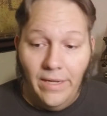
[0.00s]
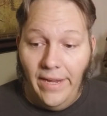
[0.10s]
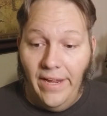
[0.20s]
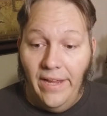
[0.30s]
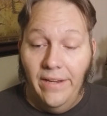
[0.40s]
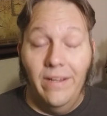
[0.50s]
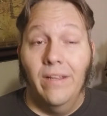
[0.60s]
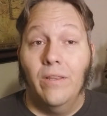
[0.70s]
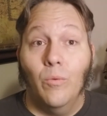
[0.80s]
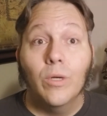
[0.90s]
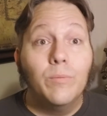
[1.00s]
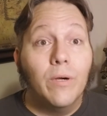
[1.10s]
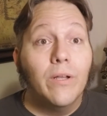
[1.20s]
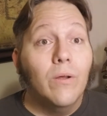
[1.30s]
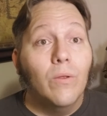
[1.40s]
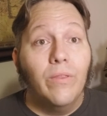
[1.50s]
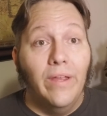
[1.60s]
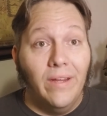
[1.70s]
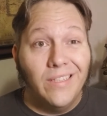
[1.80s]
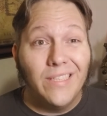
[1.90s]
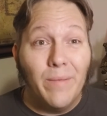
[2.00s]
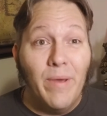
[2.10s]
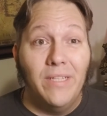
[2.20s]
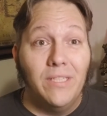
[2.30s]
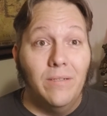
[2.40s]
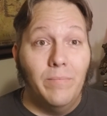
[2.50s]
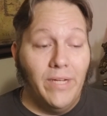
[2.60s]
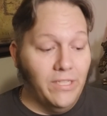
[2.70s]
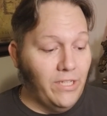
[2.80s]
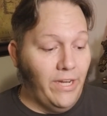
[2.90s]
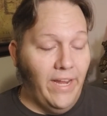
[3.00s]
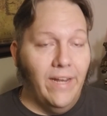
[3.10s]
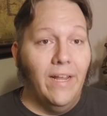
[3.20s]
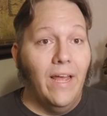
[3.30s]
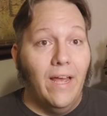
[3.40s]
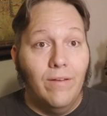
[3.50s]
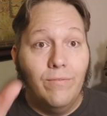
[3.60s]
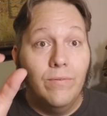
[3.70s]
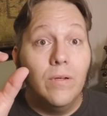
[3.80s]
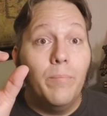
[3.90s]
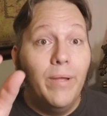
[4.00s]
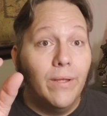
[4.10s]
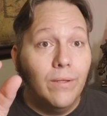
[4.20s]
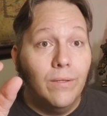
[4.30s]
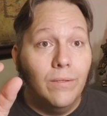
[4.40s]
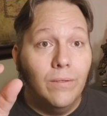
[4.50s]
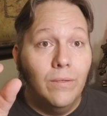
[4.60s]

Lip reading: and the worst part of the whole thing is that medicine, because you can't have a pill.